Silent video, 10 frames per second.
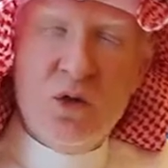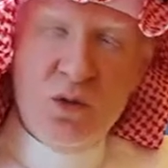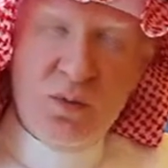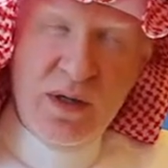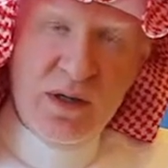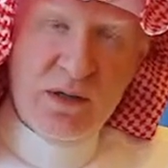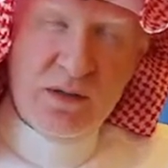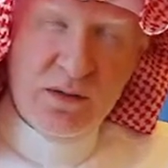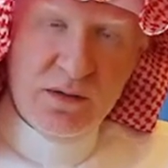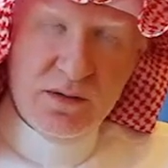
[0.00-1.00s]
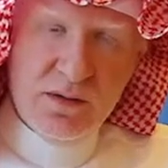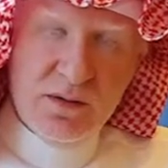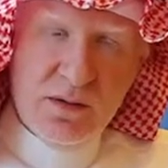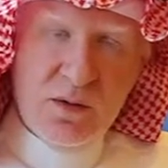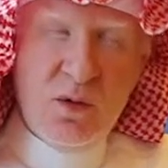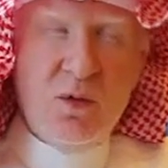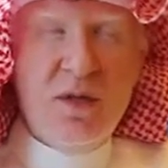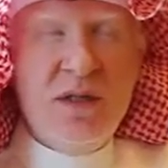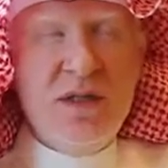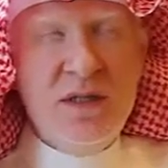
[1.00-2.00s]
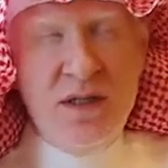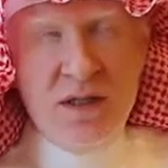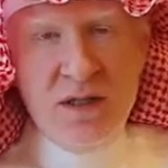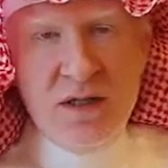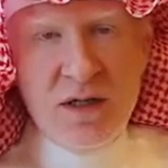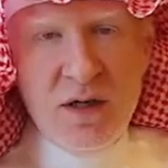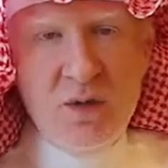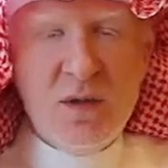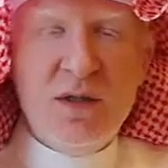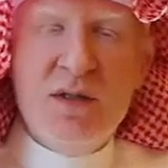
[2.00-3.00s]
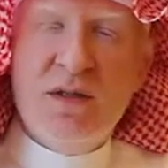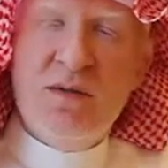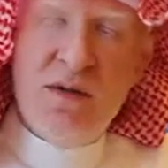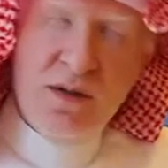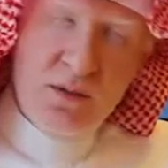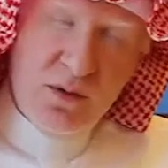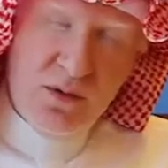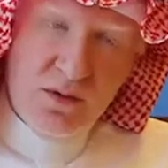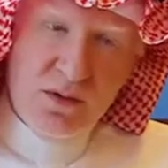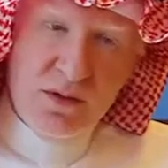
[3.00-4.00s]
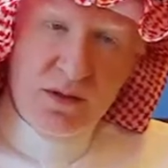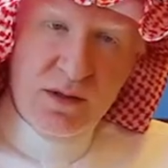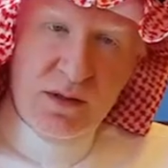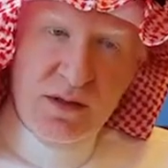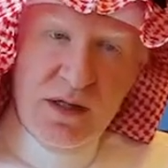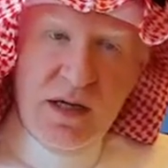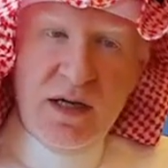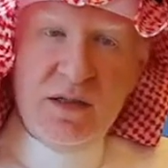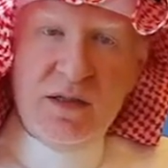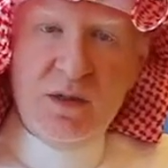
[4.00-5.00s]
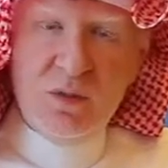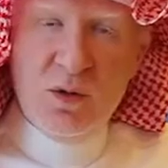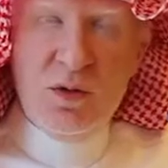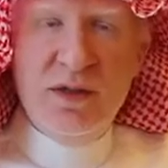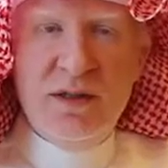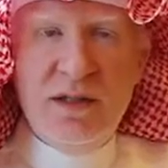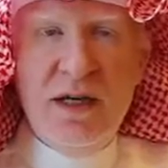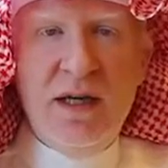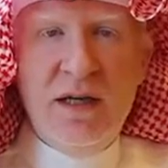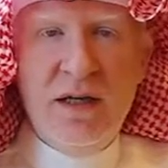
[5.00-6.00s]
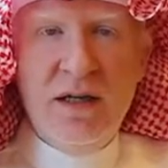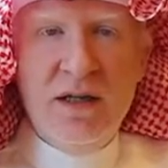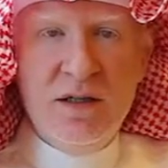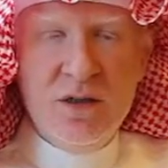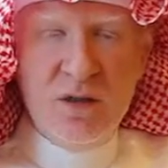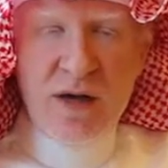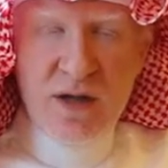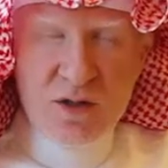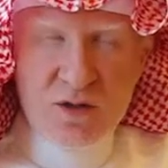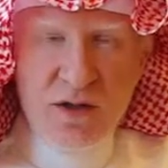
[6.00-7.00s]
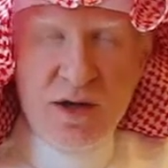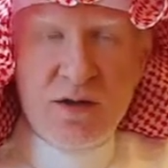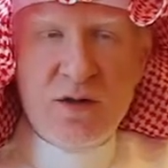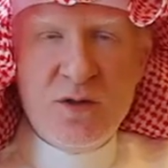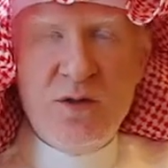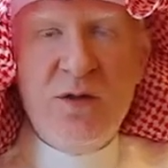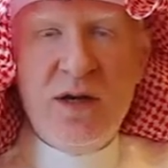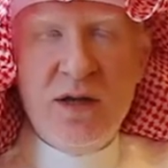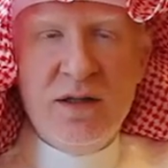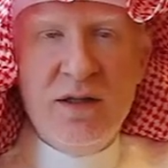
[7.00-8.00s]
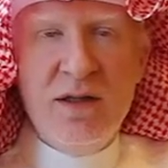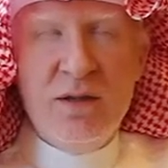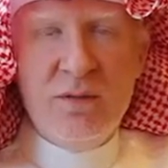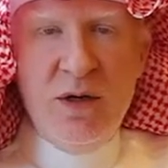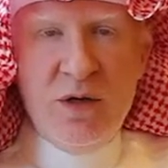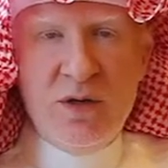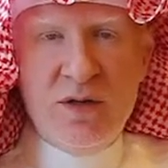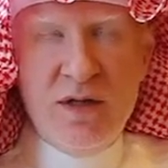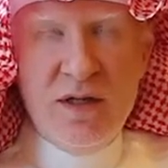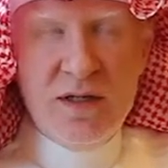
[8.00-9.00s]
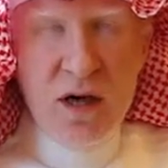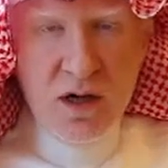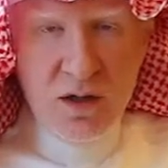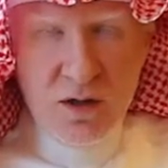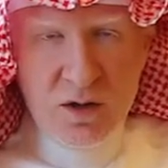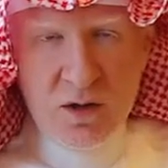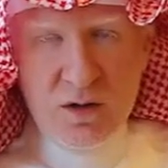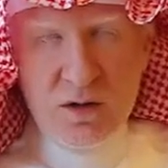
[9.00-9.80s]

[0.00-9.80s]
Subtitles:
should be done, or what is needed and what is available. And it will only take two hands together to do that, because there is hunger